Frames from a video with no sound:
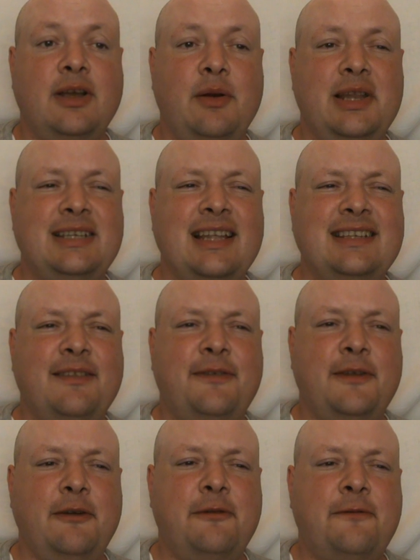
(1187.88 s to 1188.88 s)
in a sense, the
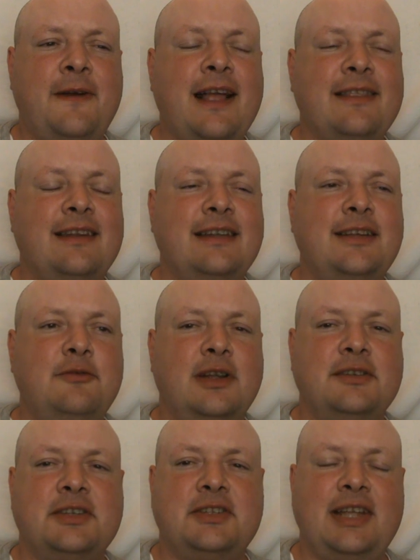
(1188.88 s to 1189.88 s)
very fact that they don't
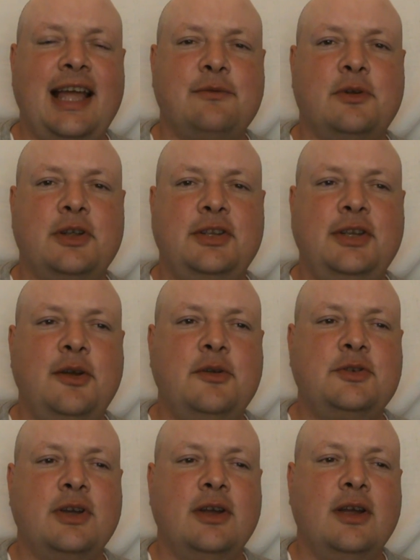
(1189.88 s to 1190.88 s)
understand what a
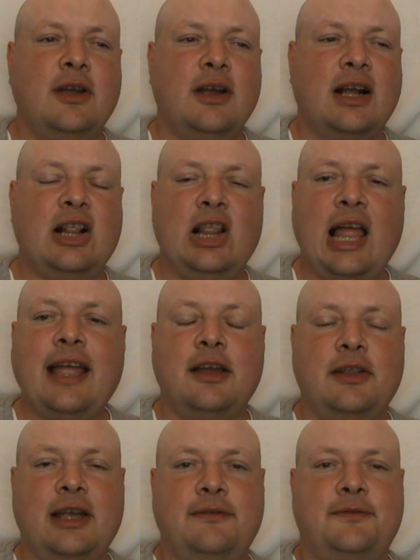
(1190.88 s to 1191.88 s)
huge
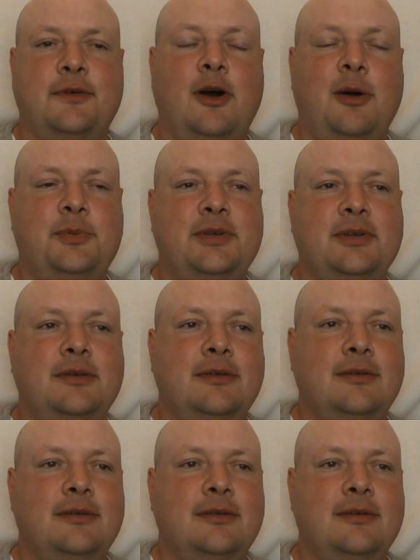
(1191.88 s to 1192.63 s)
clanger they've dropped